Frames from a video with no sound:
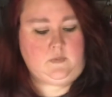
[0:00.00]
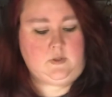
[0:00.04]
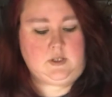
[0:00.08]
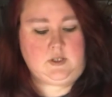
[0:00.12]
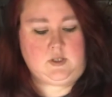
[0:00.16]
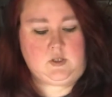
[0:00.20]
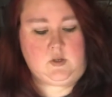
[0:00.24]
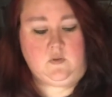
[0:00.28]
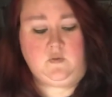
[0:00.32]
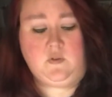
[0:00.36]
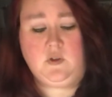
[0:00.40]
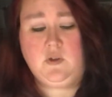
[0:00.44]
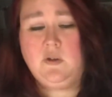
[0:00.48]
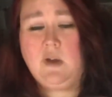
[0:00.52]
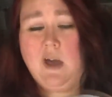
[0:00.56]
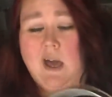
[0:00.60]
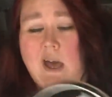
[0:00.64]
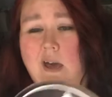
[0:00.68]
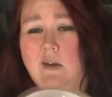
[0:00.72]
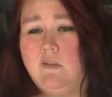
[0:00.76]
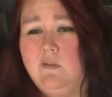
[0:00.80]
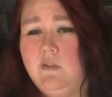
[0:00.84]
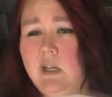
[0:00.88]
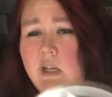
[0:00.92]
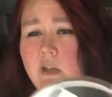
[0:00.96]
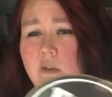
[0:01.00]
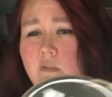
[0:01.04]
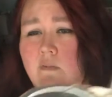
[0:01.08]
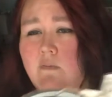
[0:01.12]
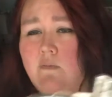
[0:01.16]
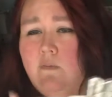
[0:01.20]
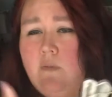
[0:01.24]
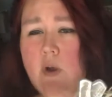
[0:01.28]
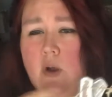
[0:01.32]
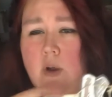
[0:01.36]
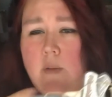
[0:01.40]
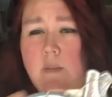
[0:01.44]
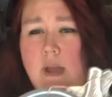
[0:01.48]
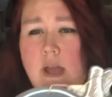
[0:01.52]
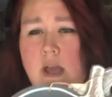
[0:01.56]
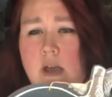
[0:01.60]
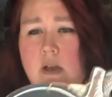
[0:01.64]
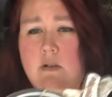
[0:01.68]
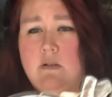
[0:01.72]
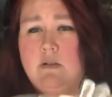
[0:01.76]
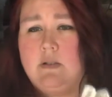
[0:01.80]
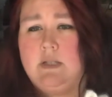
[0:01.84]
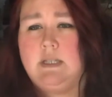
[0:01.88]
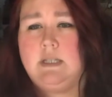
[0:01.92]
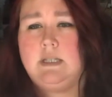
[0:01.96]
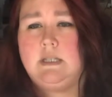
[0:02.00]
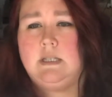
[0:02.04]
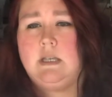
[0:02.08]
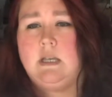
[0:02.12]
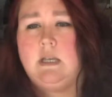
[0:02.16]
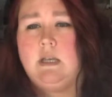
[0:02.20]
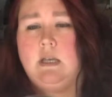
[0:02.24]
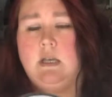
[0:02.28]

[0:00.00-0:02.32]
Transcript: So if you have like a farmhouse